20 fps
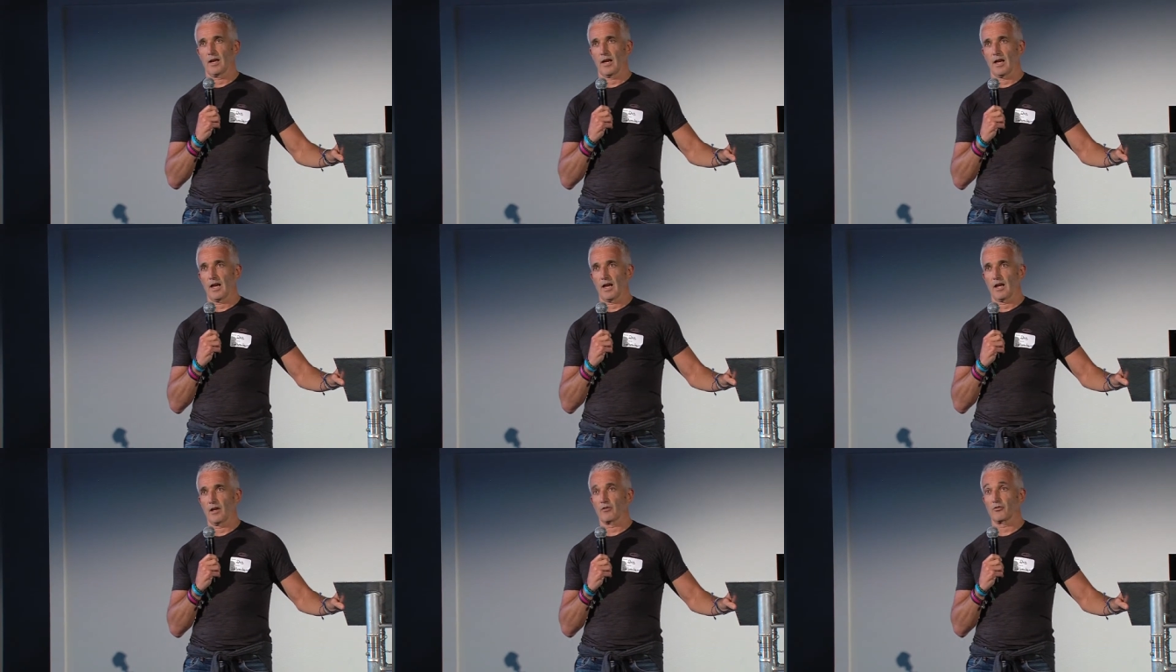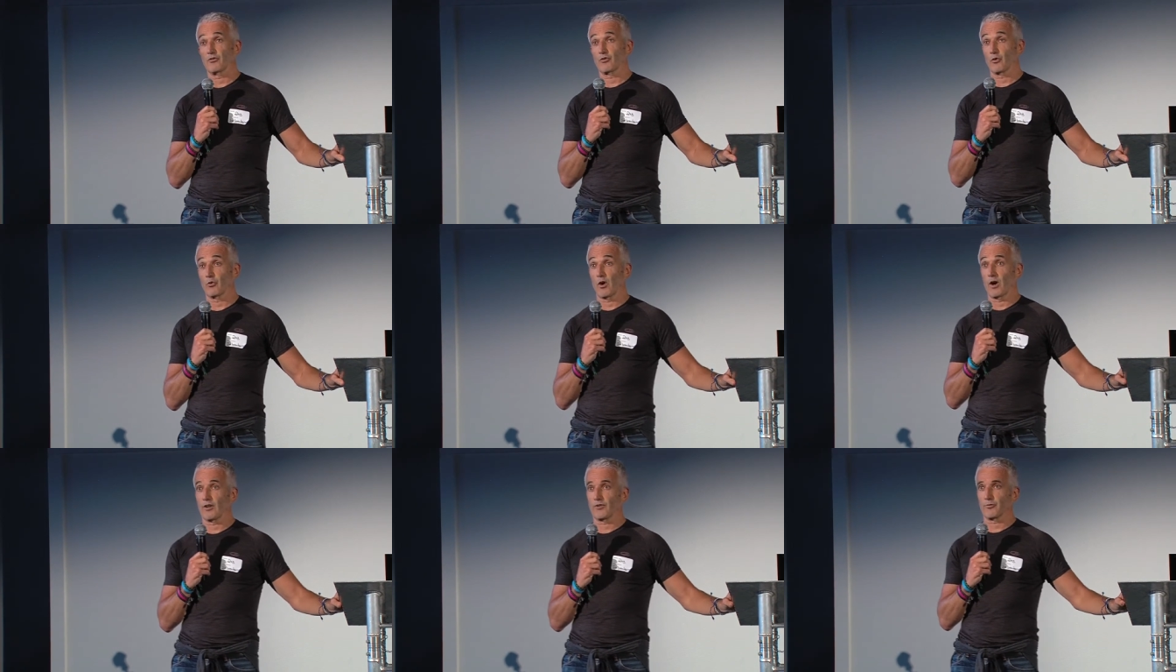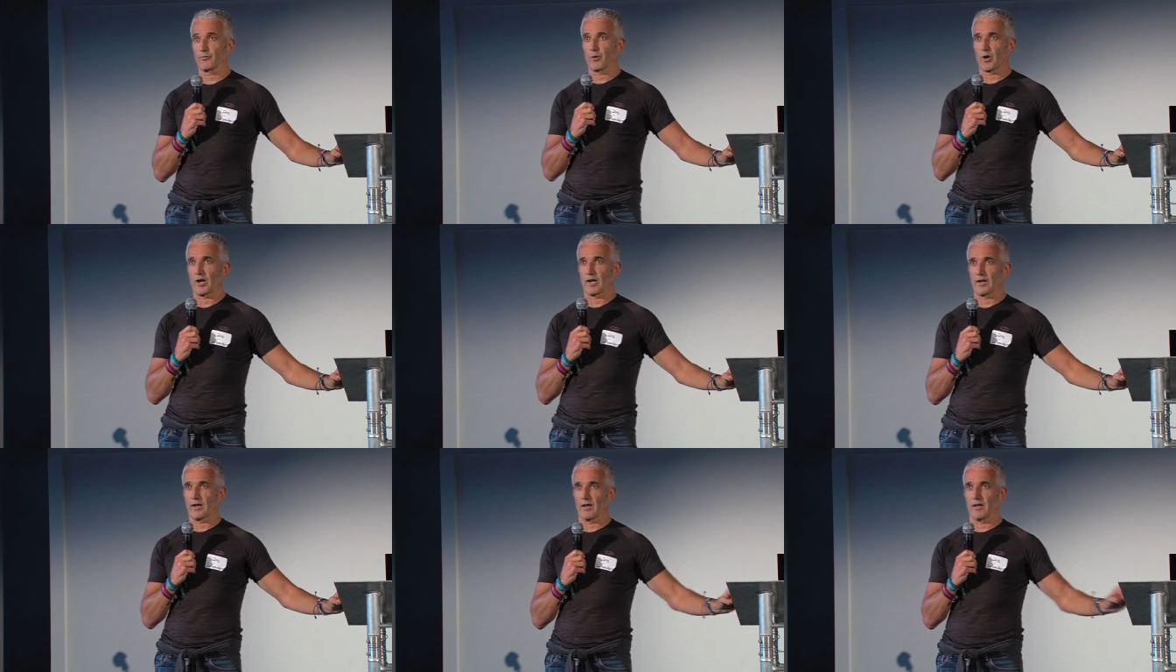uh, to
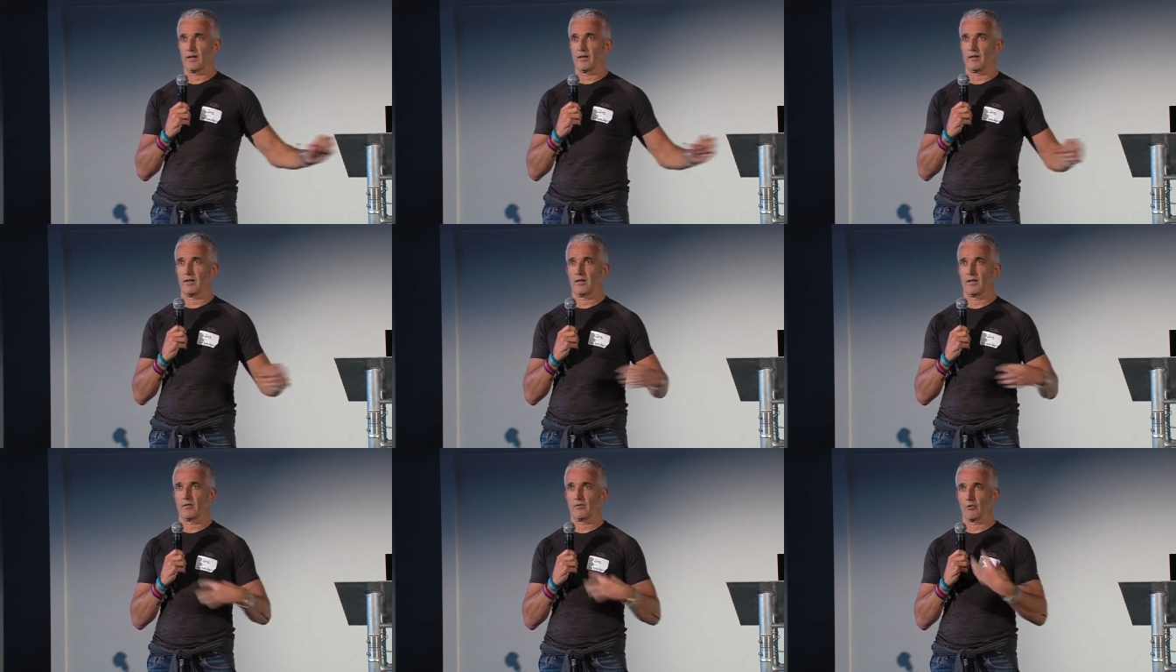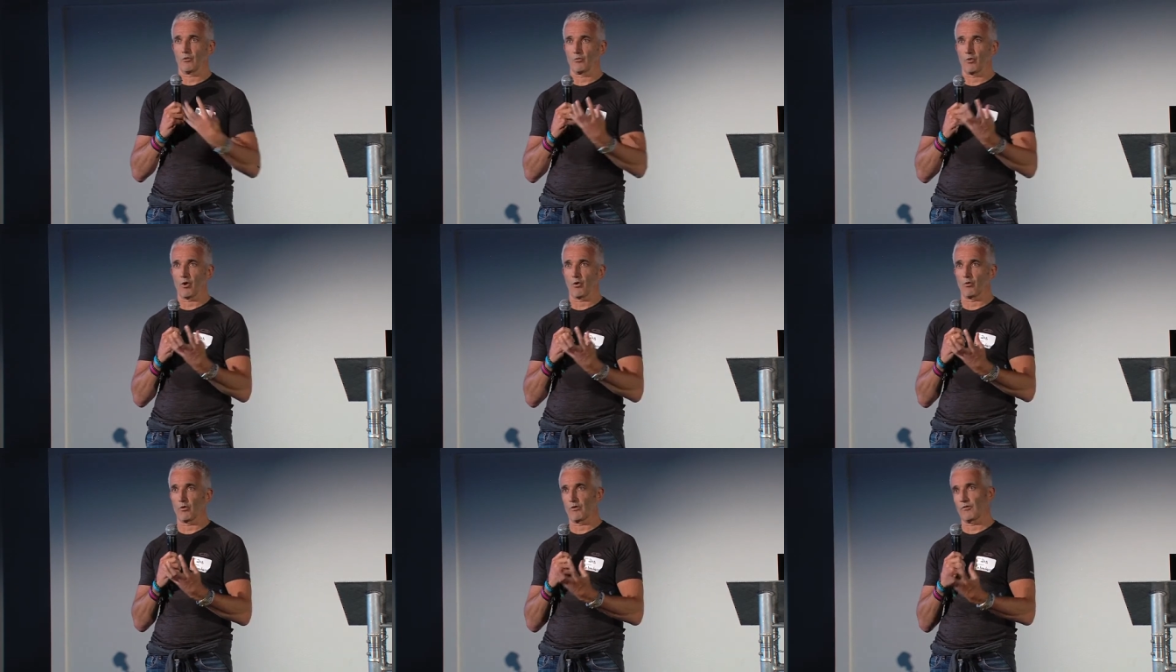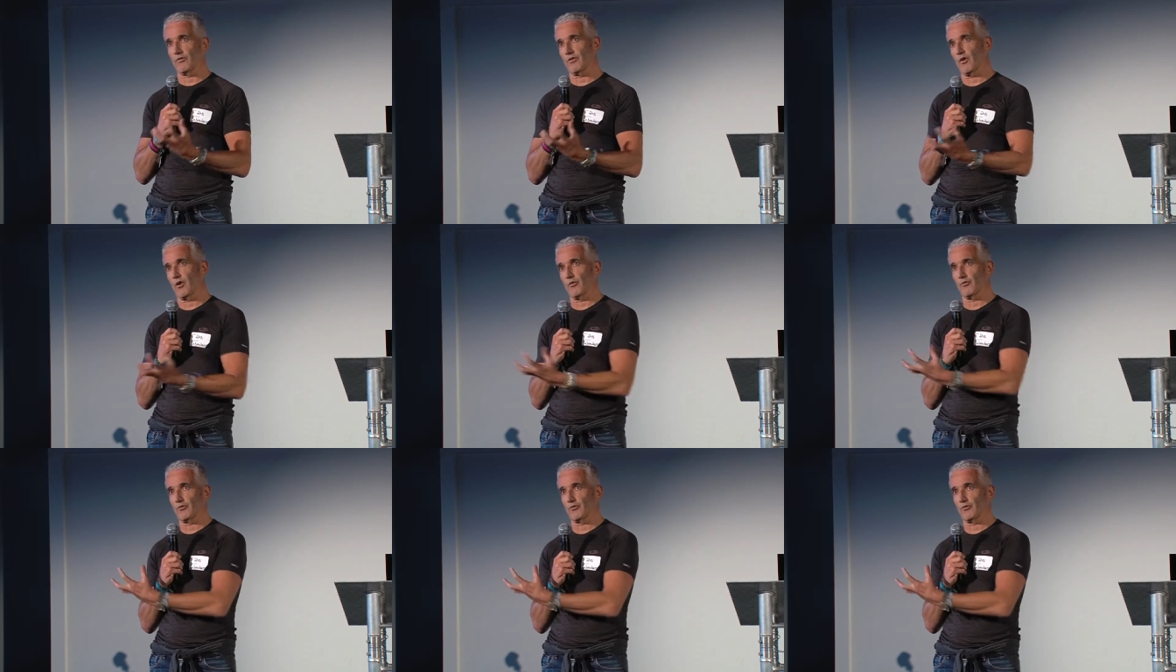Icebreaker in the role of,